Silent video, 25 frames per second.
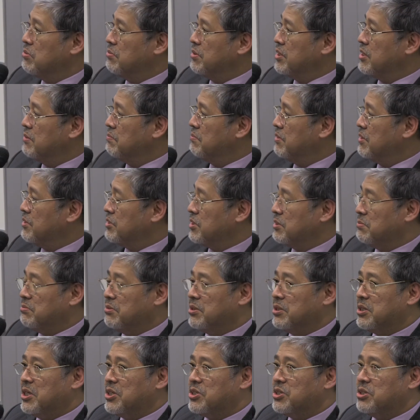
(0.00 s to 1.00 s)
many
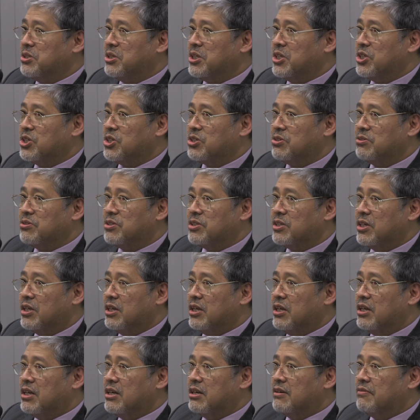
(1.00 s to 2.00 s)
possible destinations
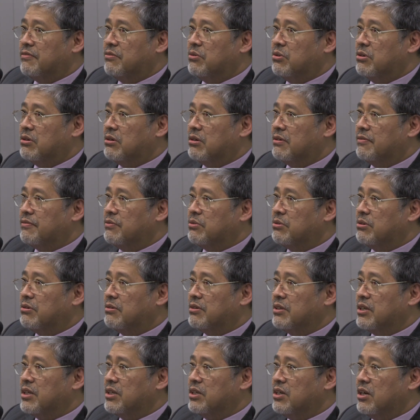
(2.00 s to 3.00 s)

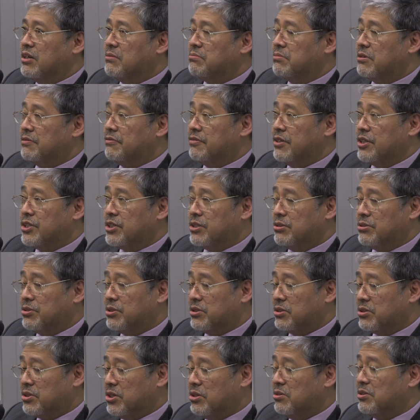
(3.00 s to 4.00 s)
for young professionals
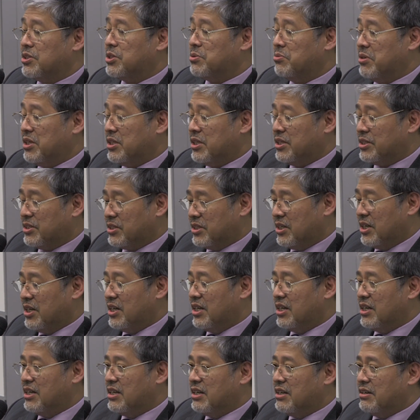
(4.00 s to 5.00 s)
to go, as well as
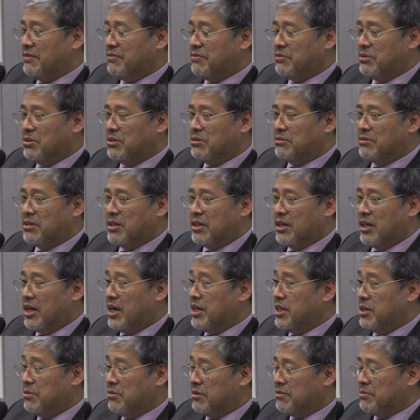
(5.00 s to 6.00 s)
for
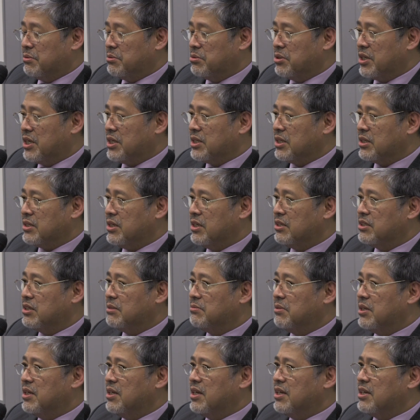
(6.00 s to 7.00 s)
anyone from the United
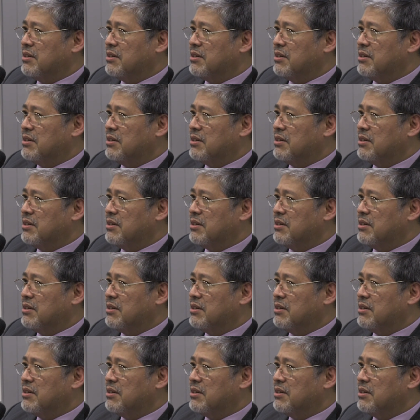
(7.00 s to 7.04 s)
Kingdom.